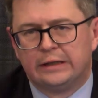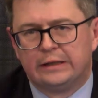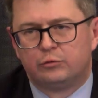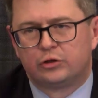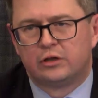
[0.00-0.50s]

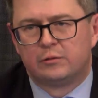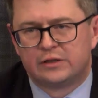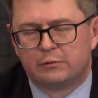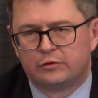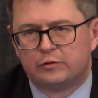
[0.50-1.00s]
and what comes
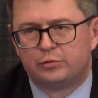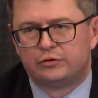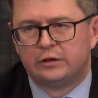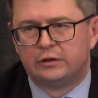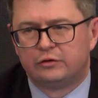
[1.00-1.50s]
out of the
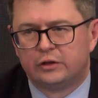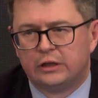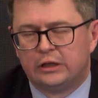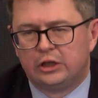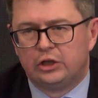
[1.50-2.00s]
proceedings
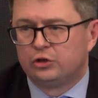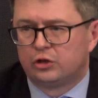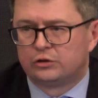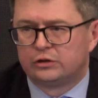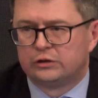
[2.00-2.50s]
in
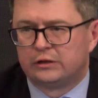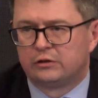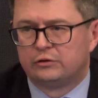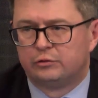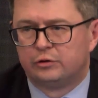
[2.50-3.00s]

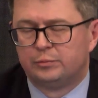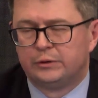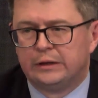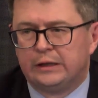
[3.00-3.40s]
continental Europe,